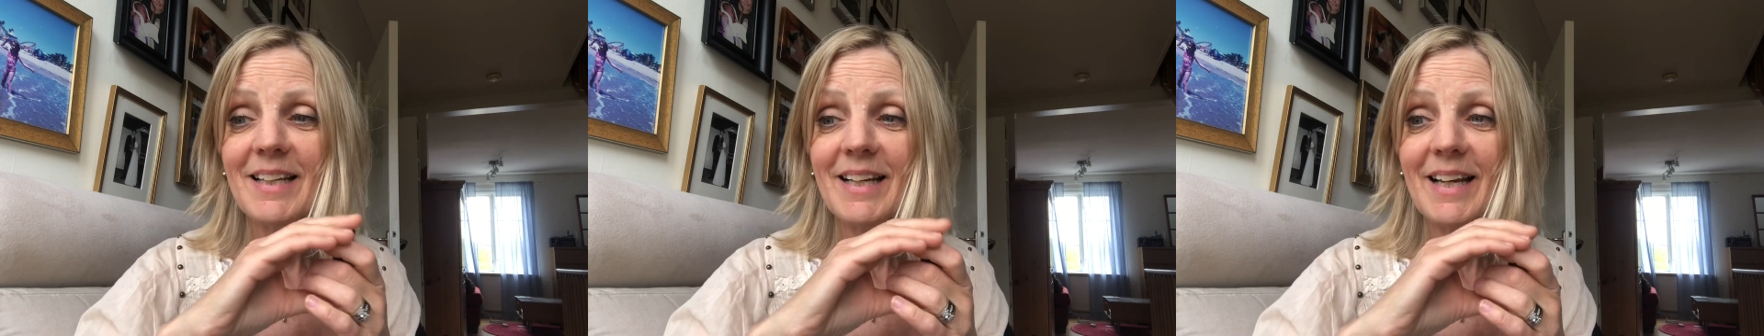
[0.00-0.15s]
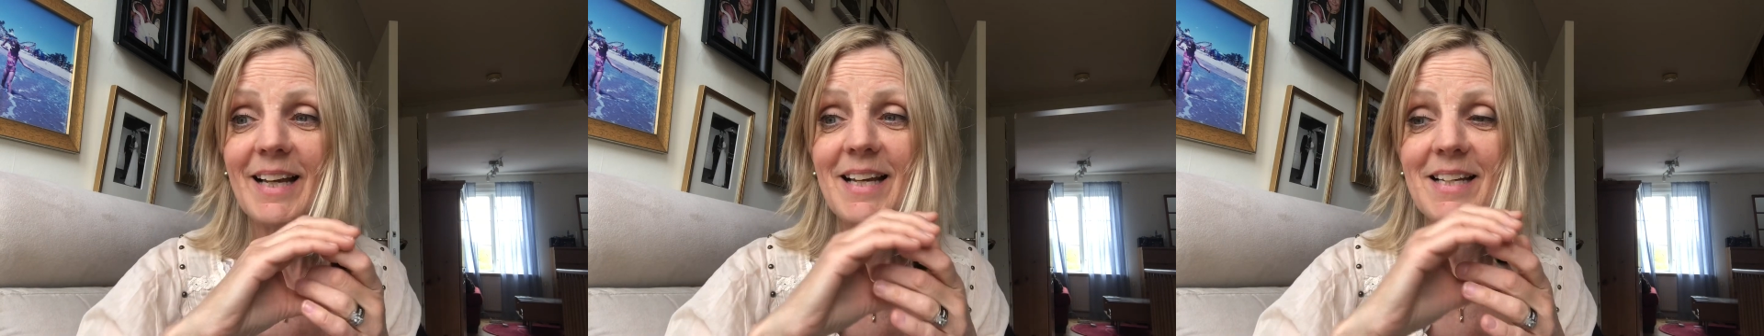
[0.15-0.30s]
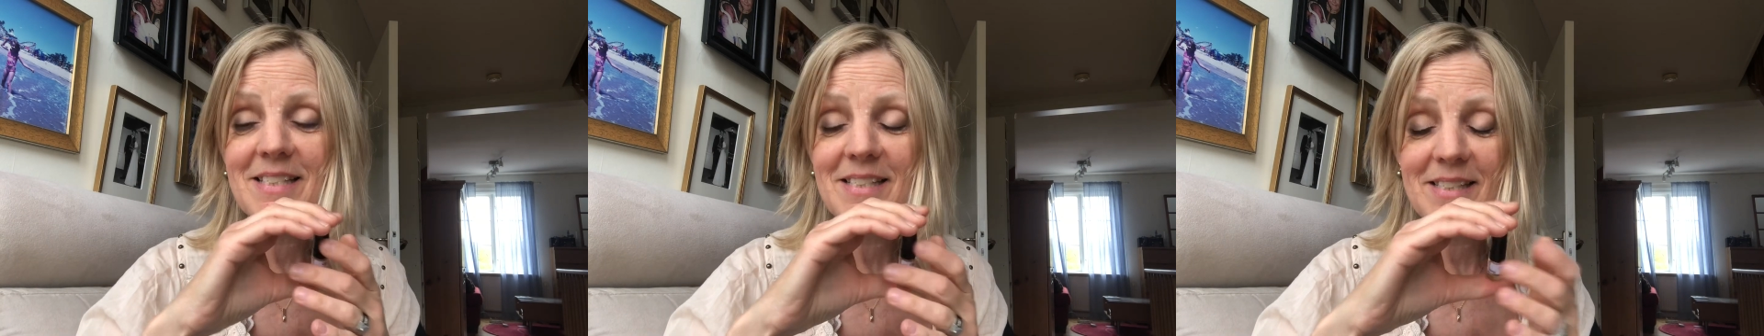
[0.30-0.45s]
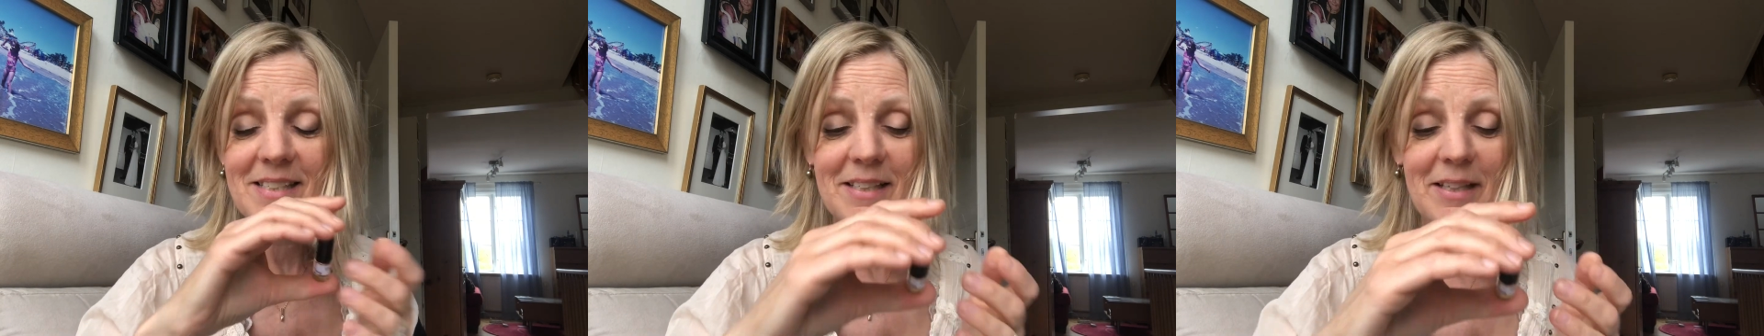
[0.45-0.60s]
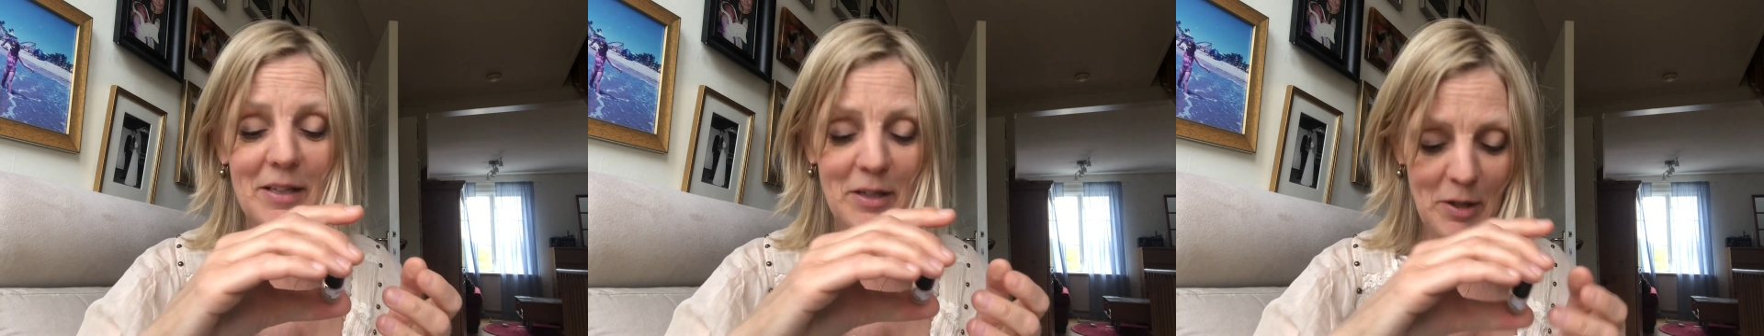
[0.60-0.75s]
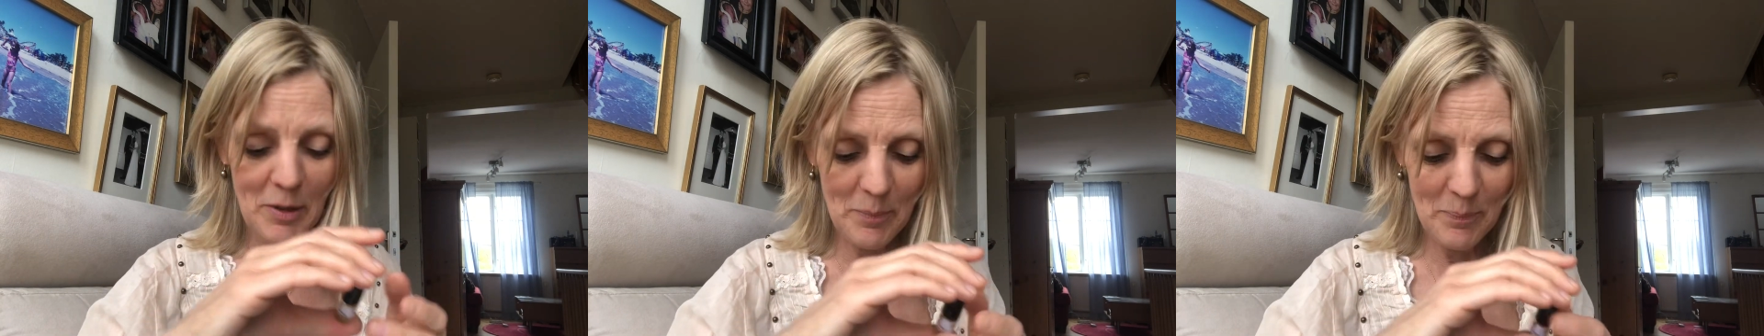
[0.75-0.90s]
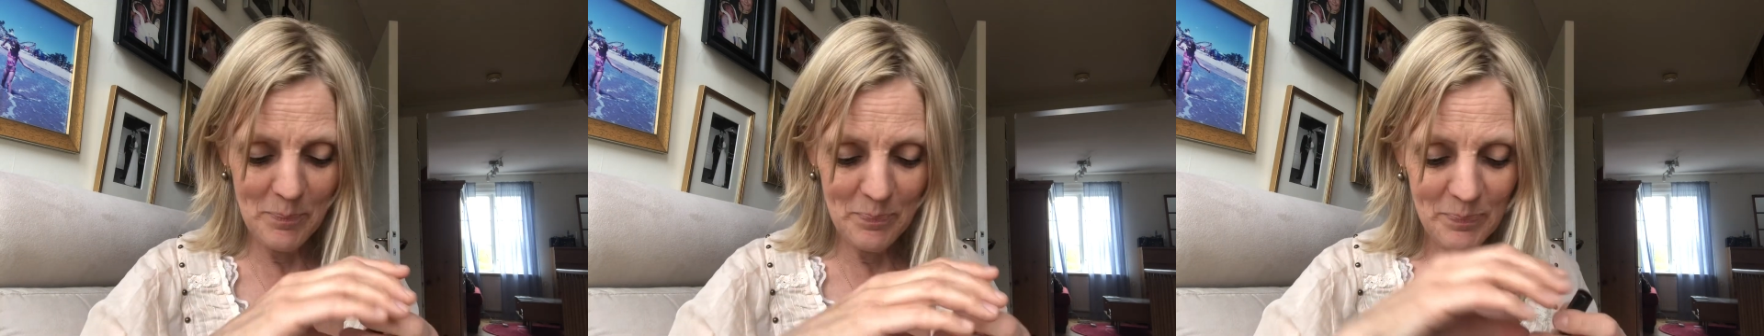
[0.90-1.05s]
as,
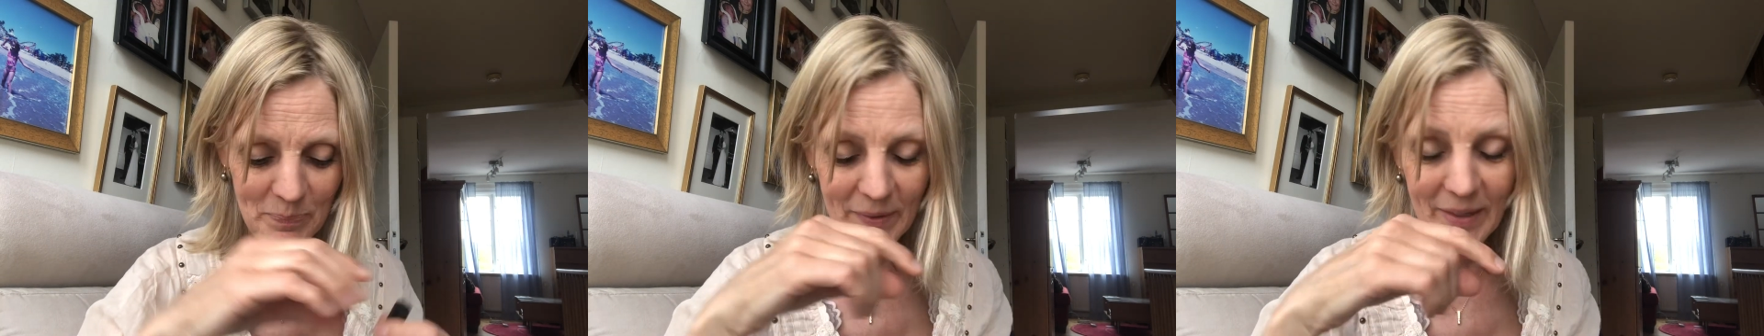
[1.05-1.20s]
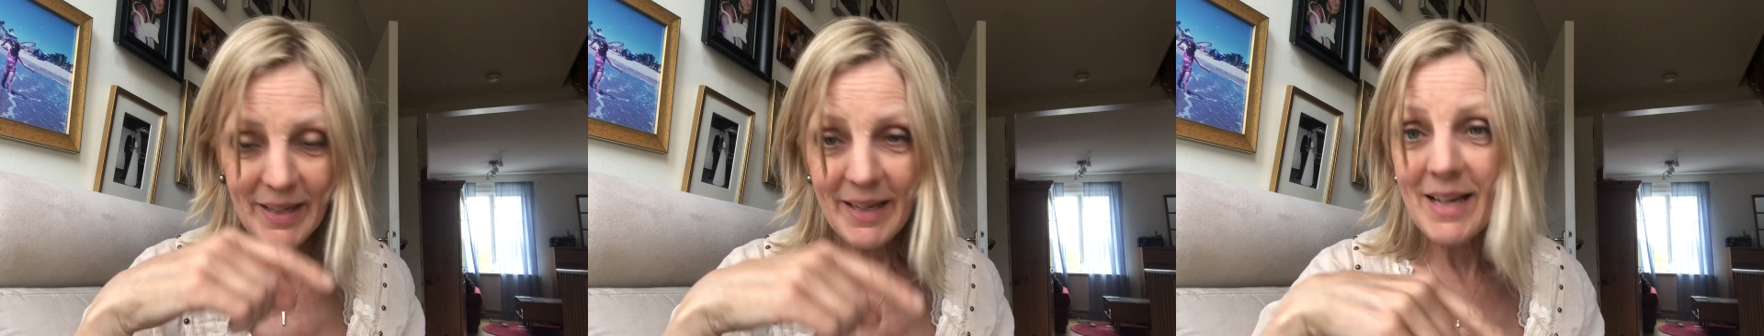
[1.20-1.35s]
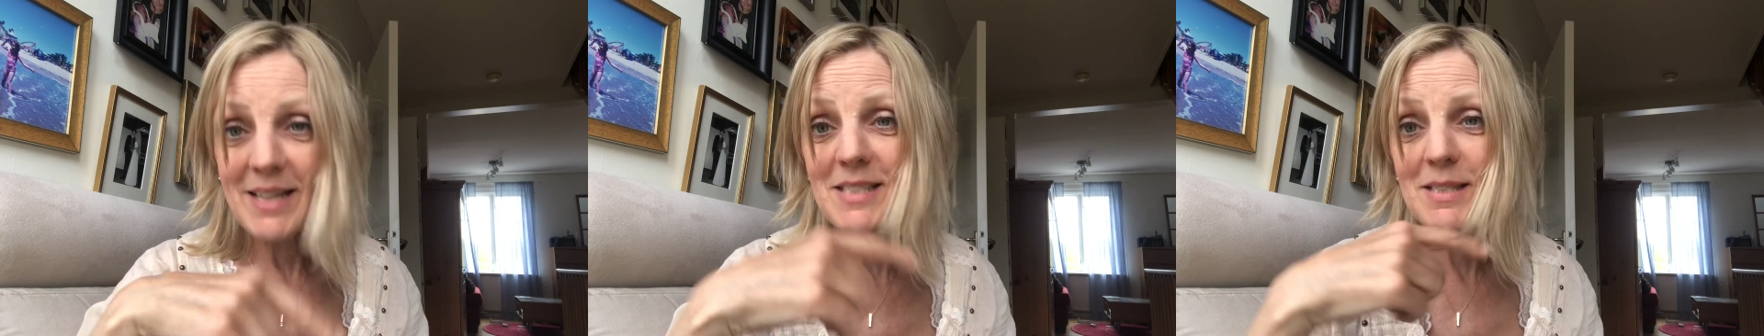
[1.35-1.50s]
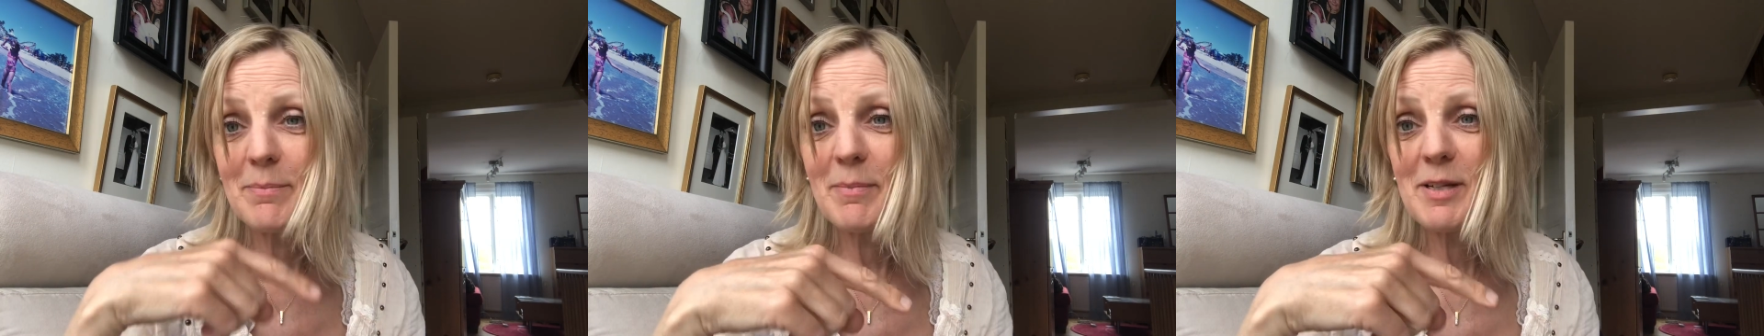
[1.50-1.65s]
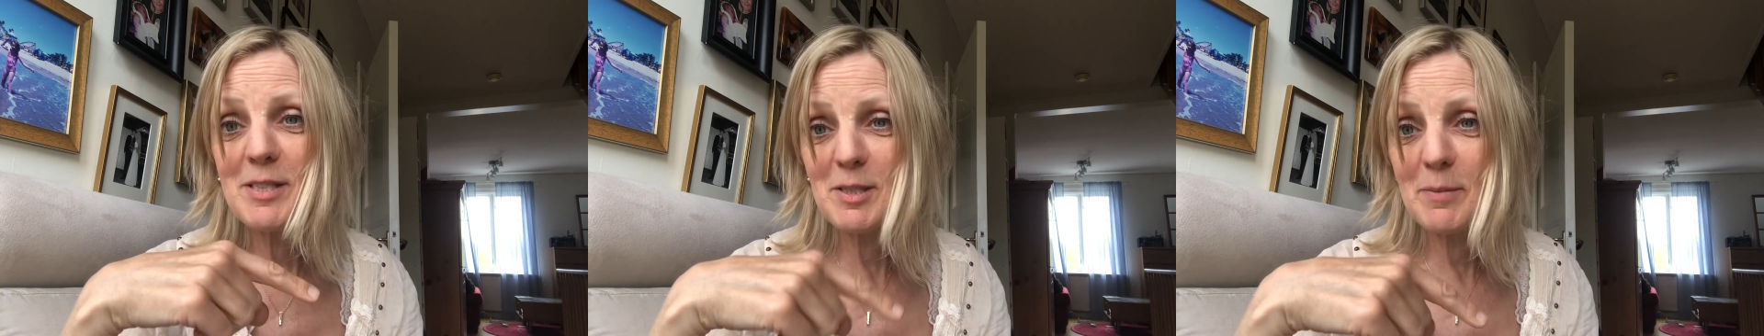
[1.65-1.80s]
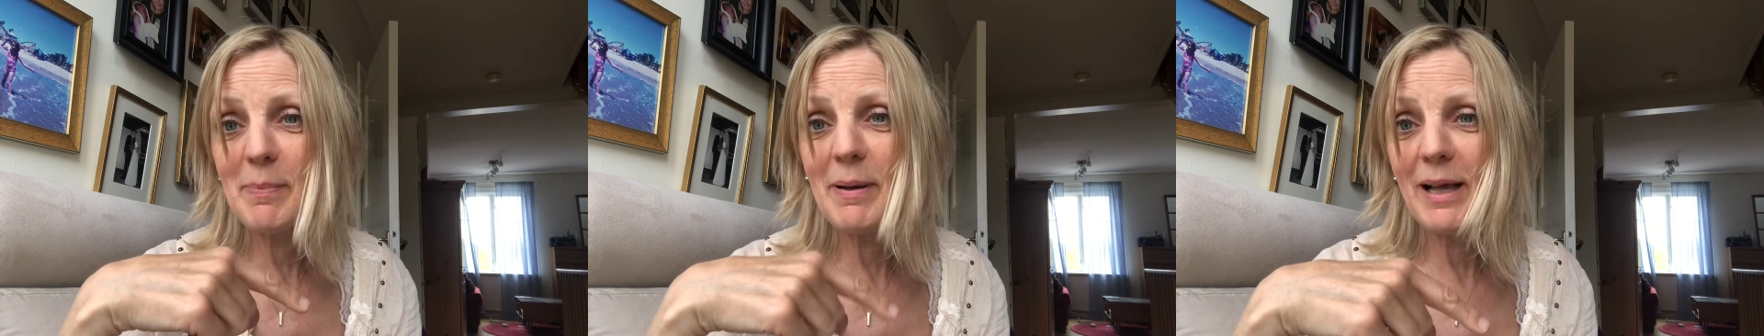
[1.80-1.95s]
um, as the Musc